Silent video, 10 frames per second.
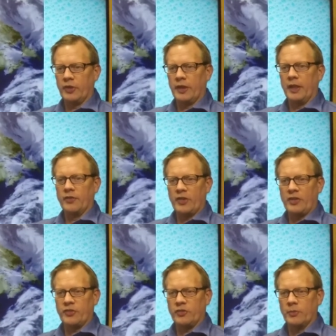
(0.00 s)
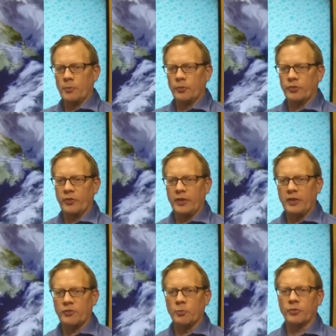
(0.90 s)
And again, as that system moves to the
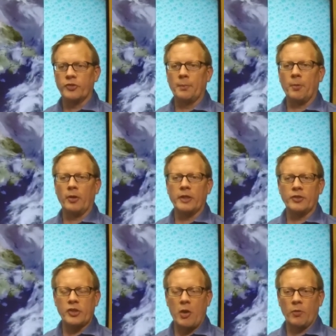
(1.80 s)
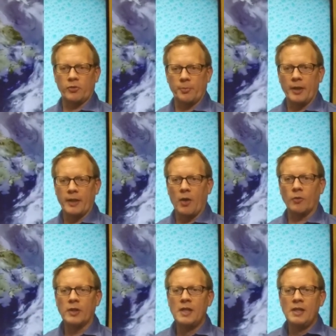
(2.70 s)
east, we'll see plenty of showers break
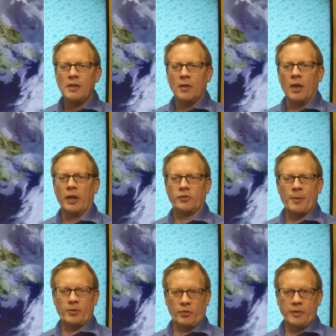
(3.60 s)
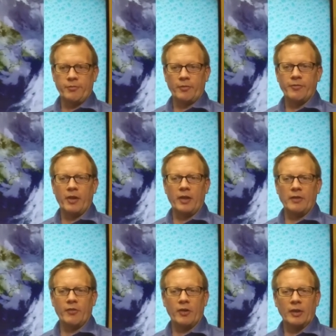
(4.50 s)
out, uh, especially for
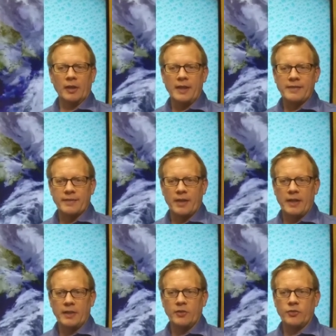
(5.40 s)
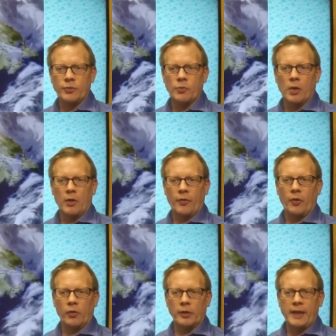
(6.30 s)
very, very late tonight into uh, the
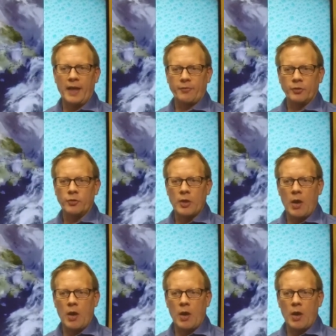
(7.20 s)
early afternoon